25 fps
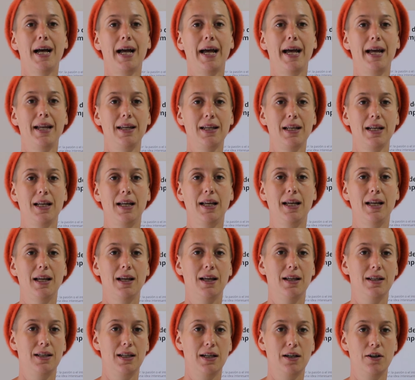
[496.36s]
And
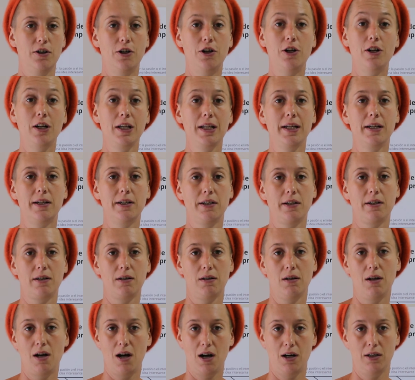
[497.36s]
the earlier
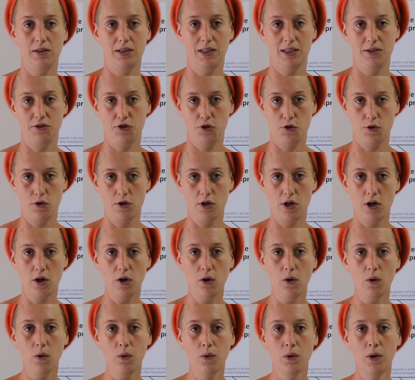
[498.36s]
on that you
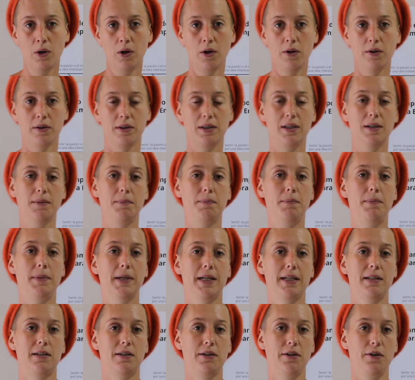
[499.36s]
know, the
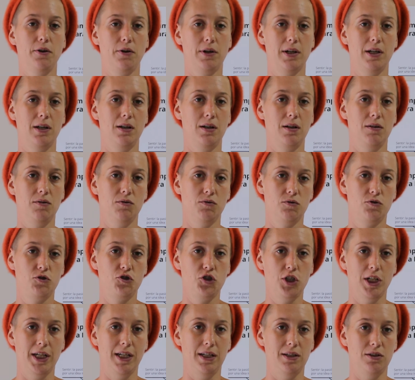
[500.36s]
better you can
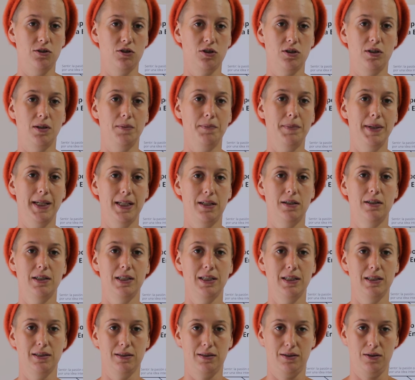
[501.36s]
change, the better
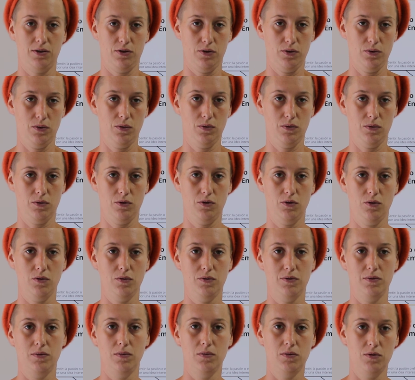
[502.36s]
it is to
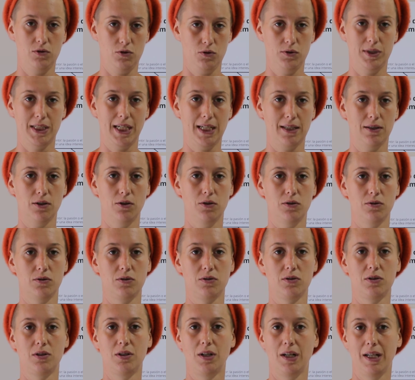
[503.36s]
take
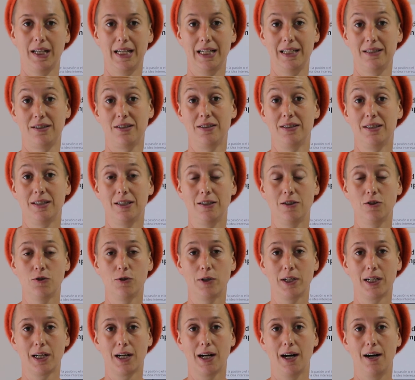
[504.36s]
those lessons into
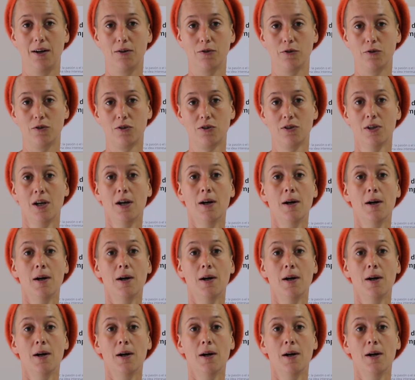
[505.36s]
account.